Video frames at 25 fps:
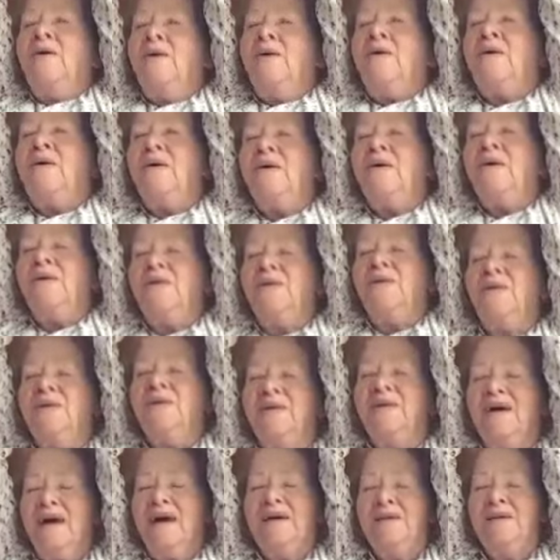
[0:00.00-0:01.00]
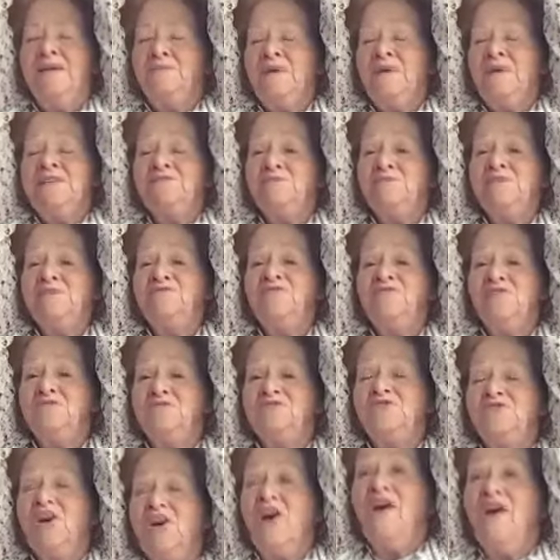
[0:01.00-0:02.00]
And it makes me
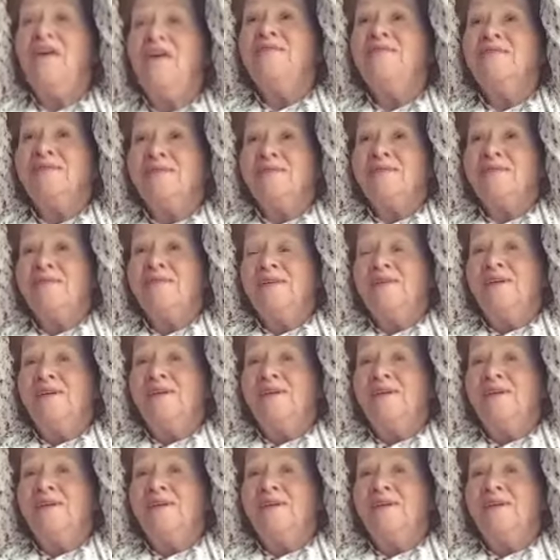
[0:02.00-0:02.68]
feel taller.